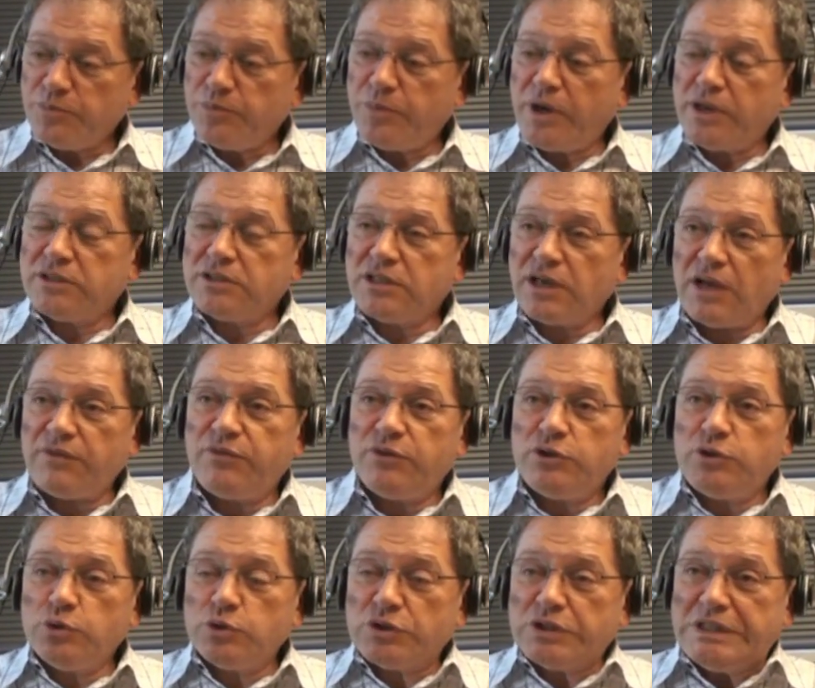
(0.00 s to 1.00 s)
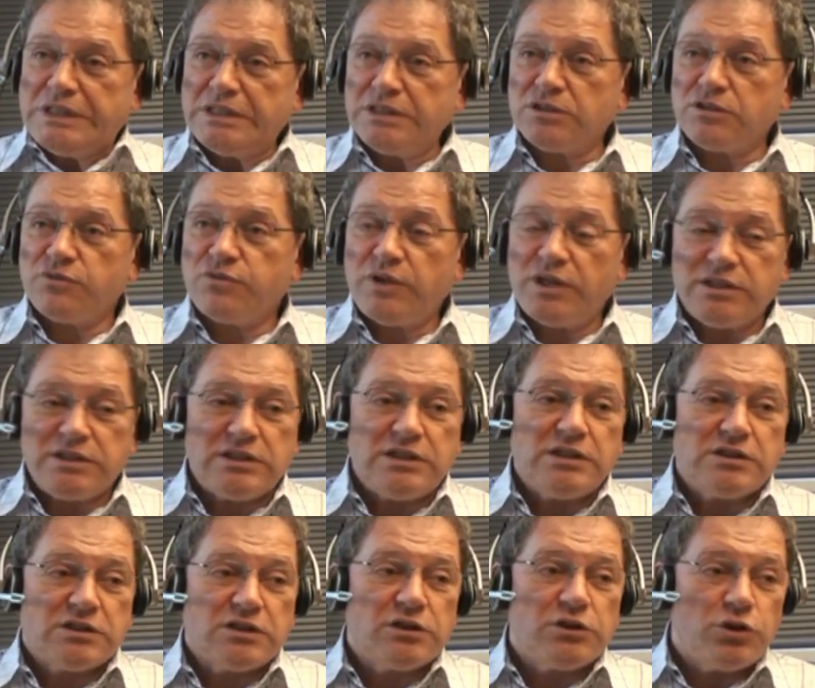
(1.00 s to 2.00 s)
But graphic user interface
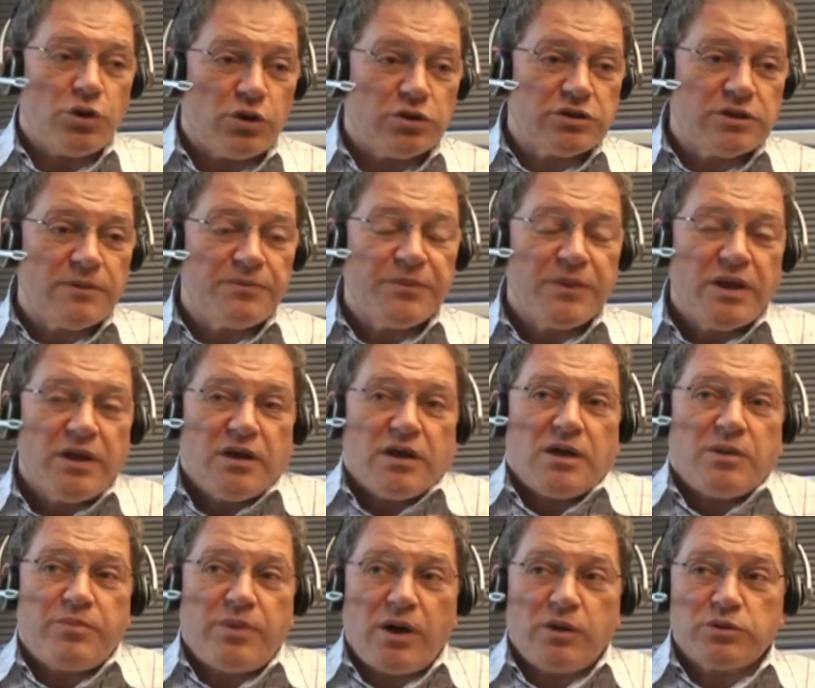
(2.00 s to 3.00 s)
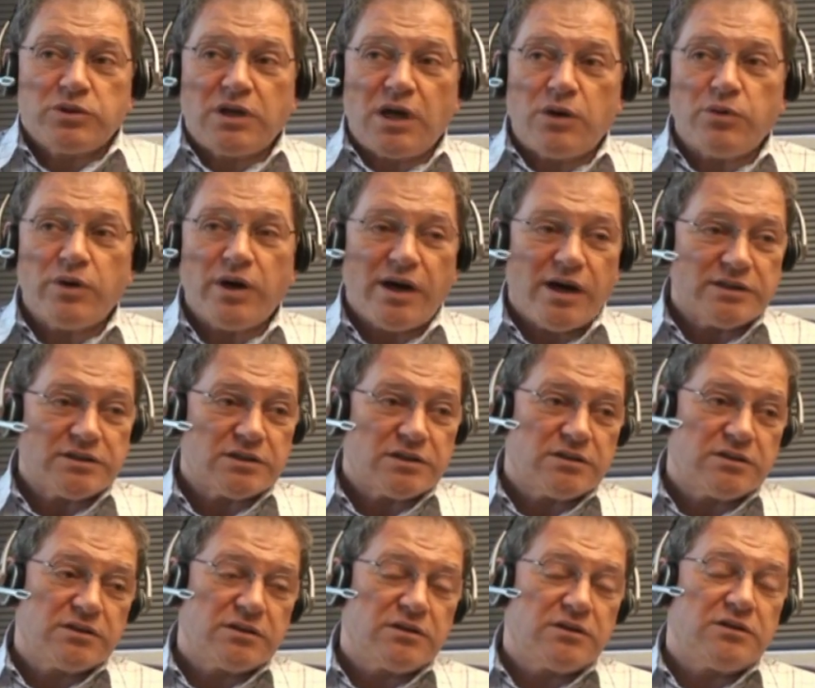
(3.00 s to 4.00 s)
is a lot about how
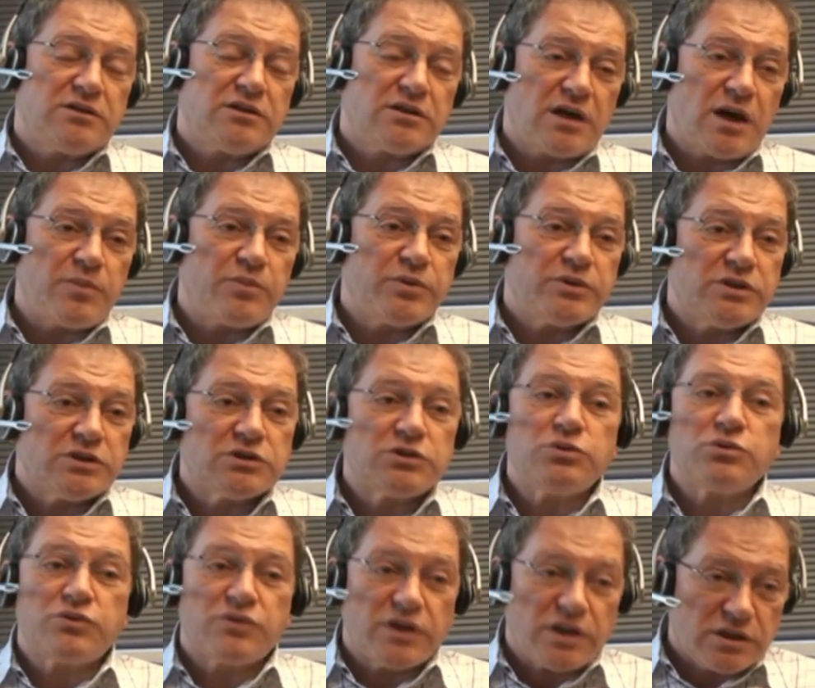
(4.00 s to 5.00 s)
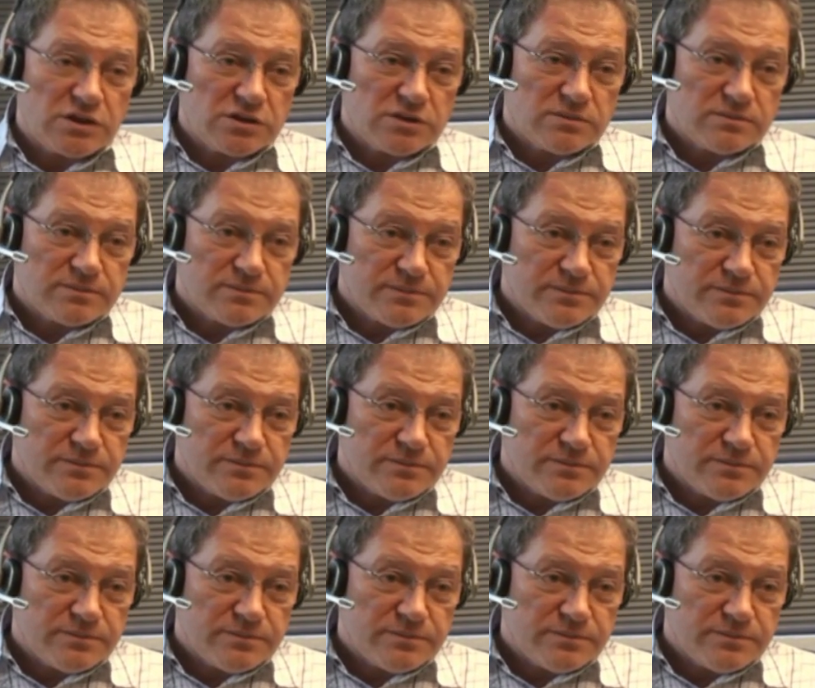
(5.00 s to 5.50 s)
other companies do things.